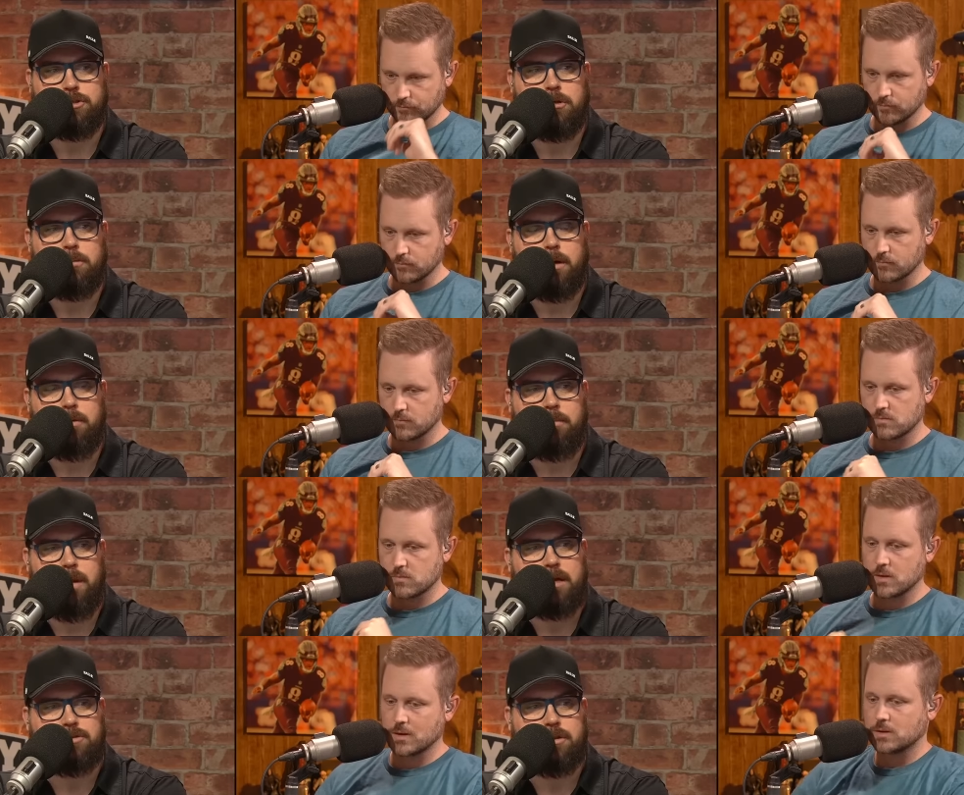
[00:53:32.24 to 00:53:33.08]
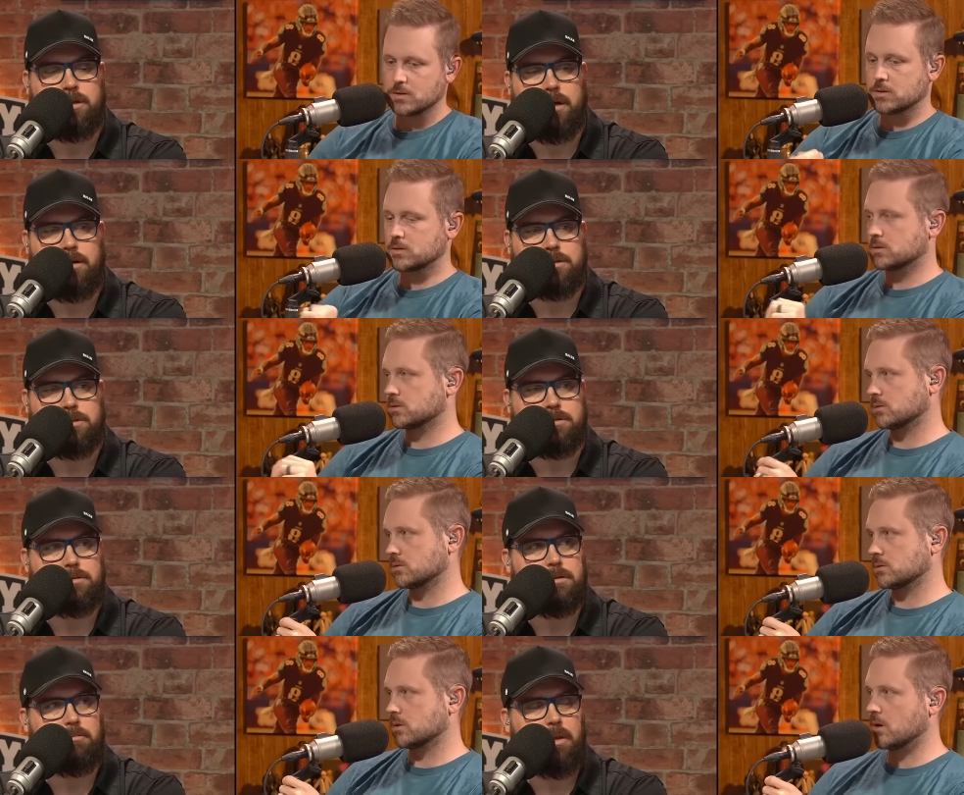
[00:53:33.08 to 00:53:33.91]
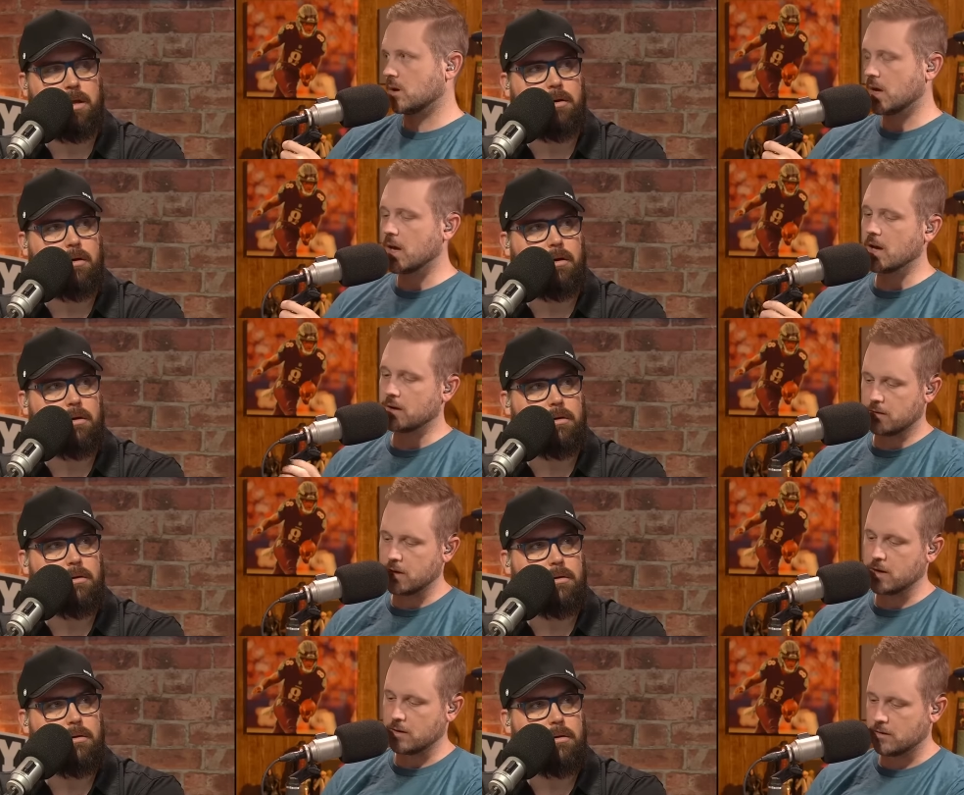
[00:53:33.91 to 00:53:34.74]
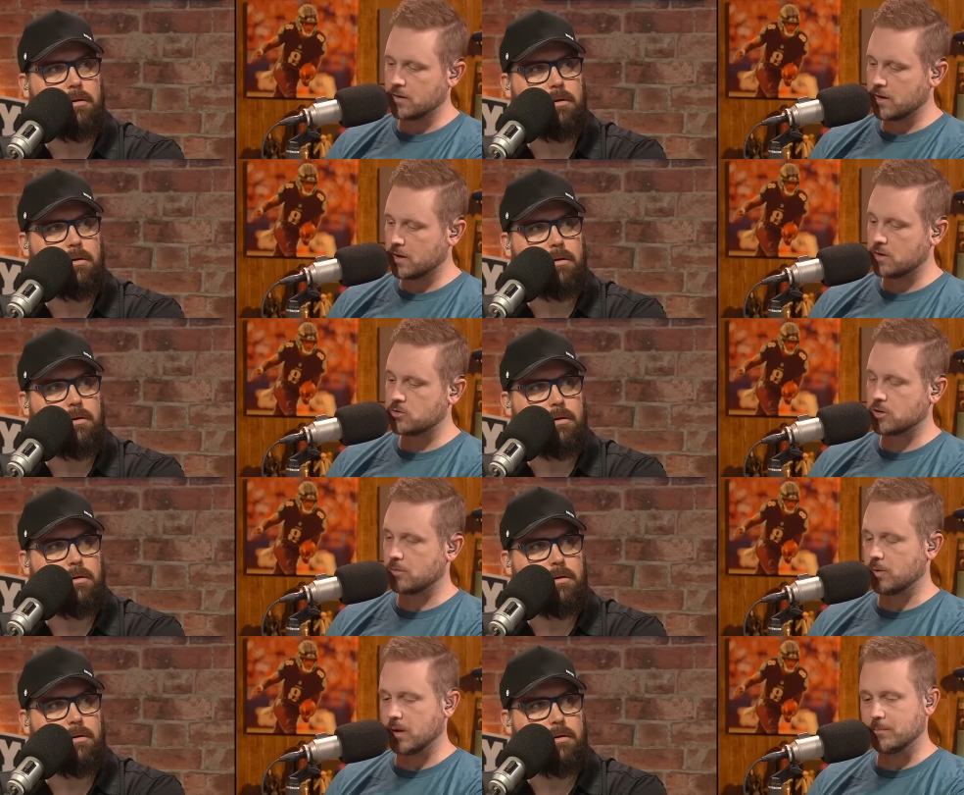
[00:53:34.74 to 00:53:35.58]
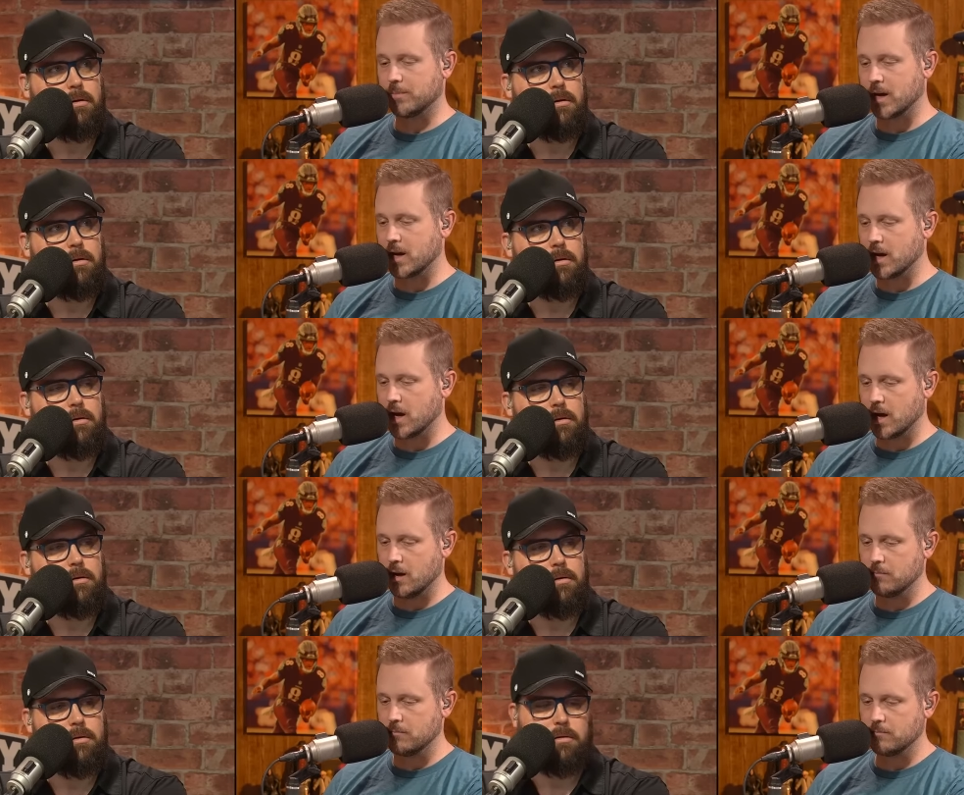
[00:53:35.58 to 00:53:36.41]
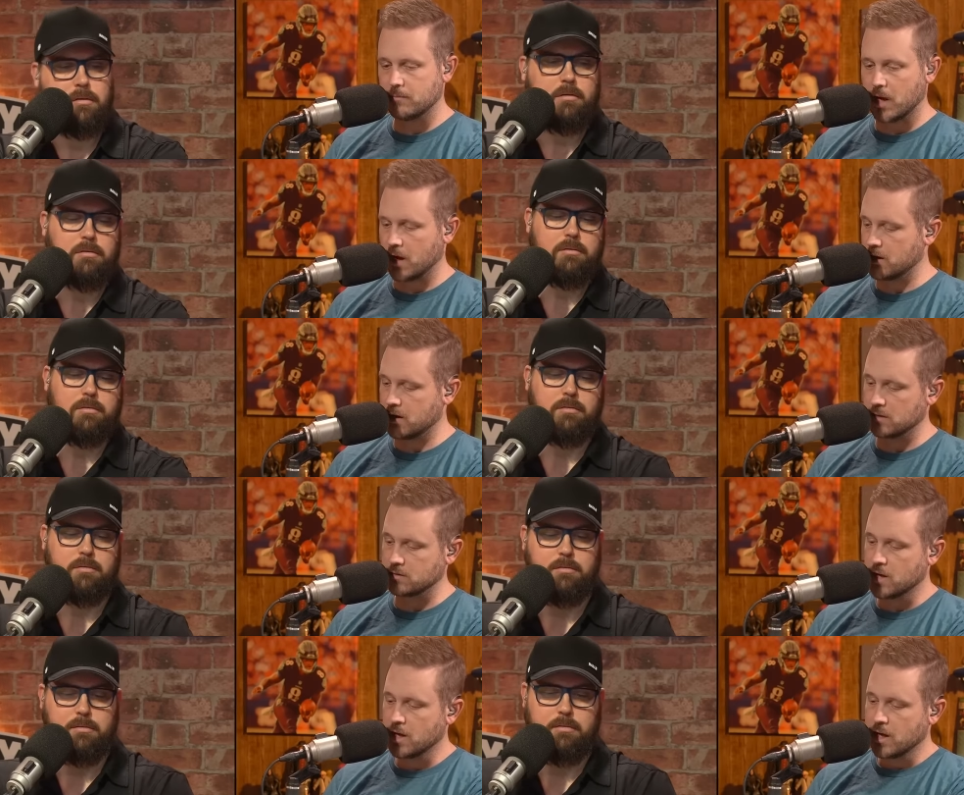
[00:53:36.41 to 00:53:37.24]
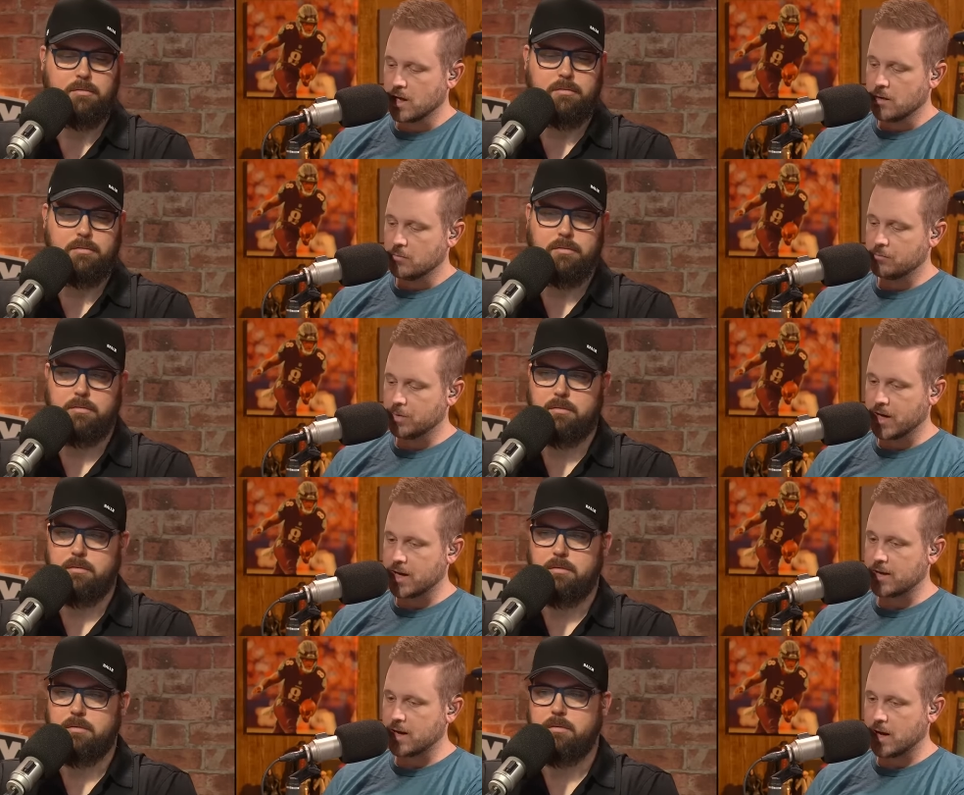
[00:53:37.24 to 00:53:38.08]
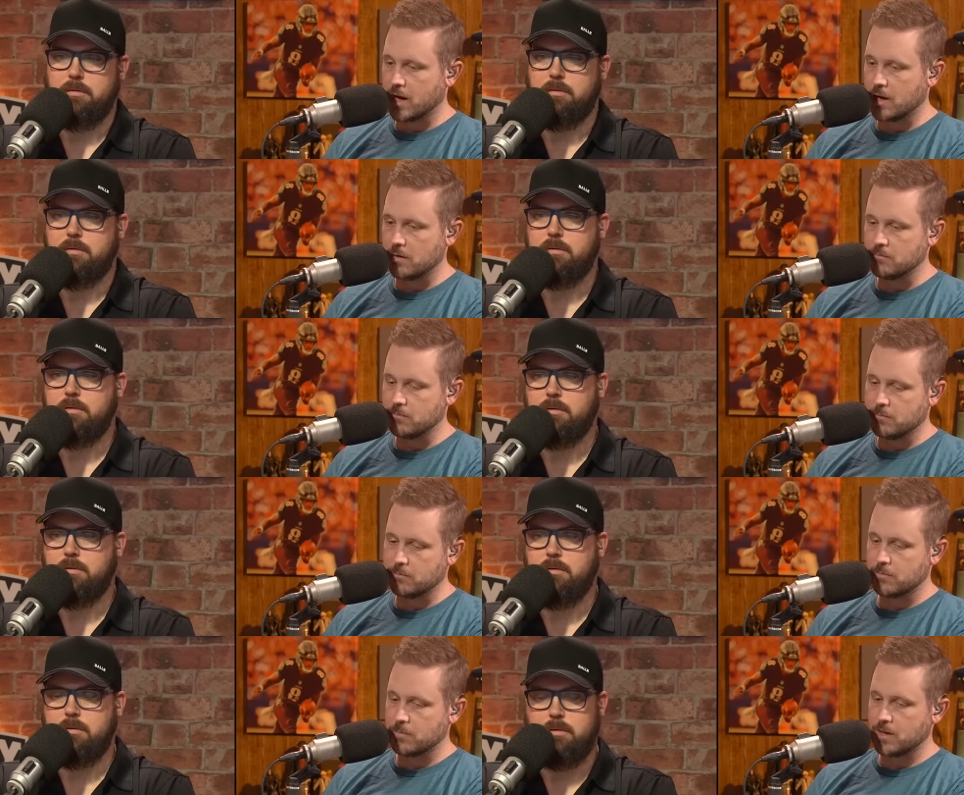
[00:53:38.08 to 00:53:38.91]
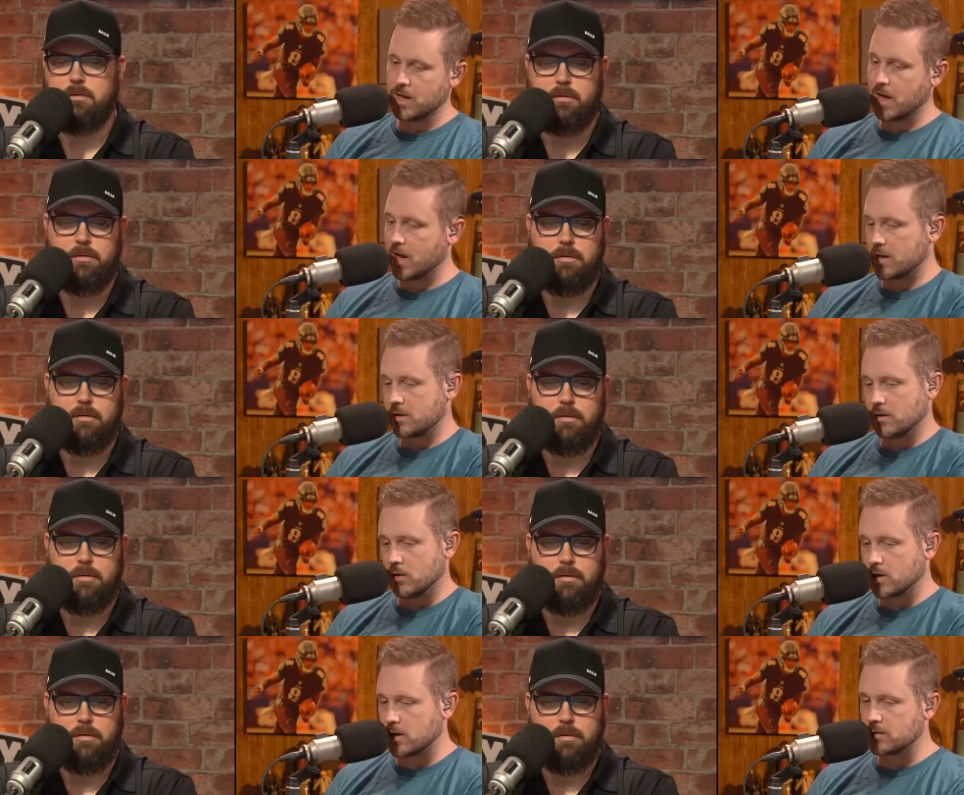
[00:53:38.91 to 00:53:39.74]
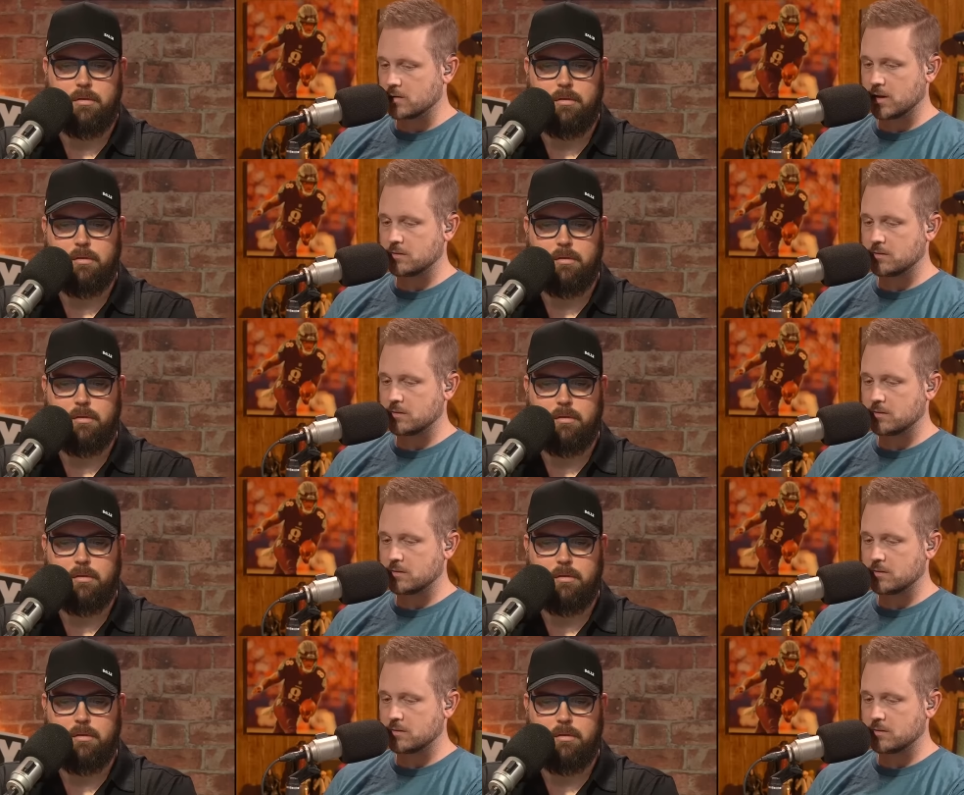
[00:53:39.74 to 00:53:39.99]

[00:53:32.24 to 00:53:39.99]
Speaker 1: sure, but I would imagine Canales is the play
Speaker 2: yeah, caller. Yeah. He, he should be, but um, yeah, he is. But um, yeah, I, look, it's